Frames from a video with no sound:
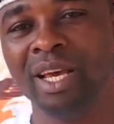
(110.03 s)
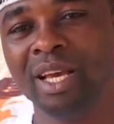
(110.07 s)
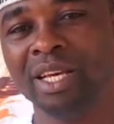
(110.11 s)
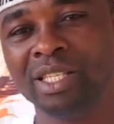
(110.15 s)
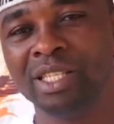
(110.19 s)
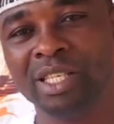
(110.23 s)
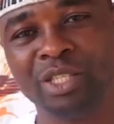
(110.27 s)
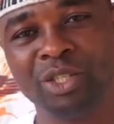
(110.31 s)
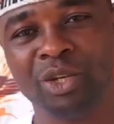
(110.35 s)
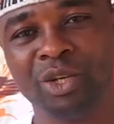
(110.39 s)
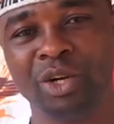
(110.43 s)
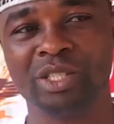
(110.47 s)

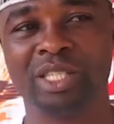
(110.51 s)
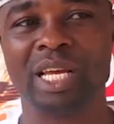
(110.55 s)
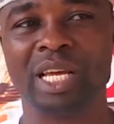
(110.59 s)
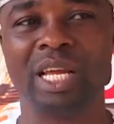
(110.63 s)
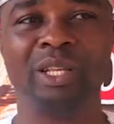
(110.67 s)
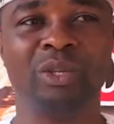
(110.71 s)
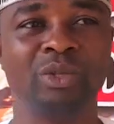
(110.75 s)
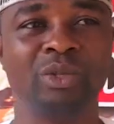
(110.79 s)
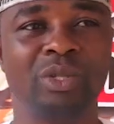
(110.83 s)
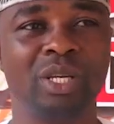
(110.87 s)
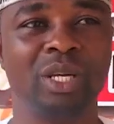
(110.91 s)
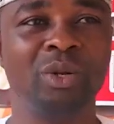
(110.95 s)
she just
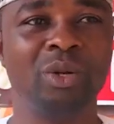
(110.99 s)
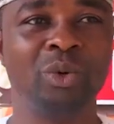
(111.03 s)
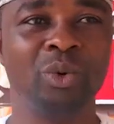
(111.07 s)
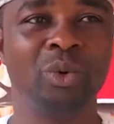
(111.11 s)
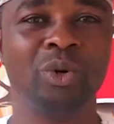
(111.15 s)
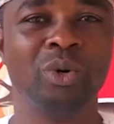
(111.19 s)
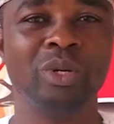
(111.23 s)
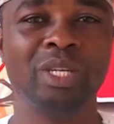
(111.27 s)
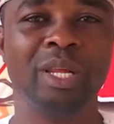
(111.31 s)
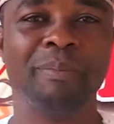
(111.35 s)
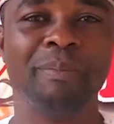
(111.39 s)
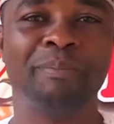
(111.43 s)
decided to say,
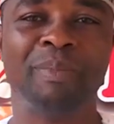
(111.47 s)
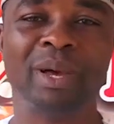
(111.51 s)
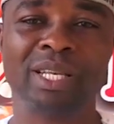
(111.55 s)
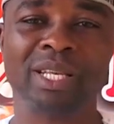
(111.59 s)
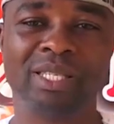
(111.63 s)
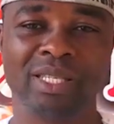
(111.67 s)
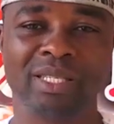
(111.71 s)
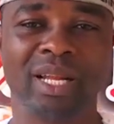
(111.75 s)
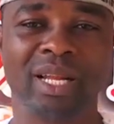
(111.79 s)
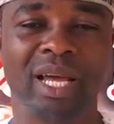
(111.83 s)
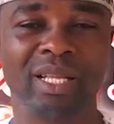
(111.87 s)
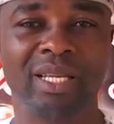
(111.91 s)
look, the
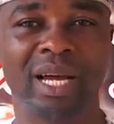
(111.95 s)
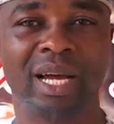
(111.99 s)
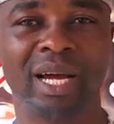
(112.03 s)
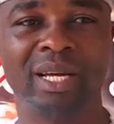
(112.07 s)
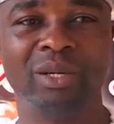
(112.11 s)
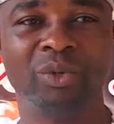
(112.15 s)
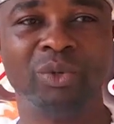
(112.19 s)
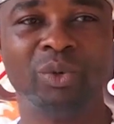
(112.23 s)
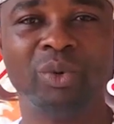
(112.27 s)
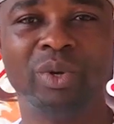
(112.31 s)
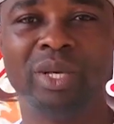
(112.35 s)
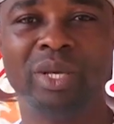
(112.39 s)
best thing I
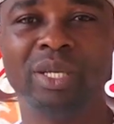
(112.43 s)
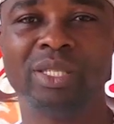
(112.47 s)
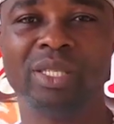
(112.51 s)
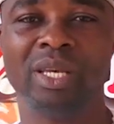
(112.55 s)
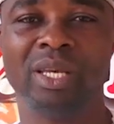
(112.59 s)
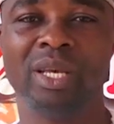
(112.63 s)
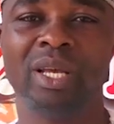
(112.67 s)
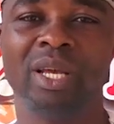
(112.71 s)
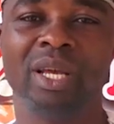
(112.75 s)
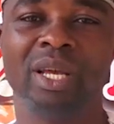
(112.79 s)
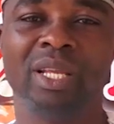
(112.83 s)
can do is,